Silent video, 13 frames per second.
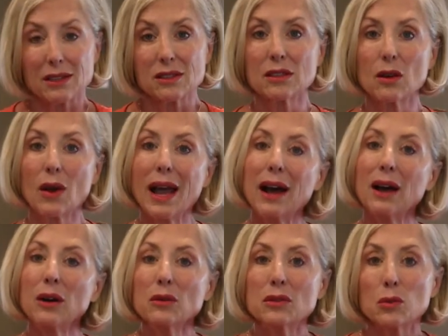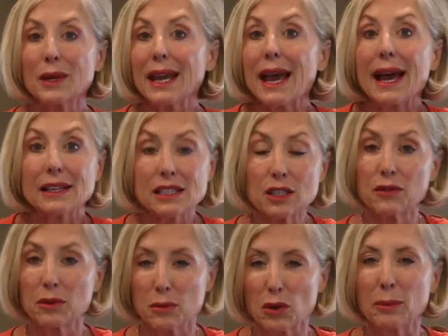So how do we ask
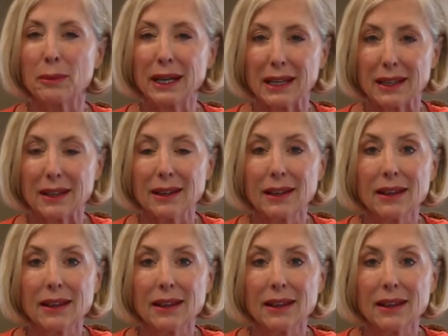for more money?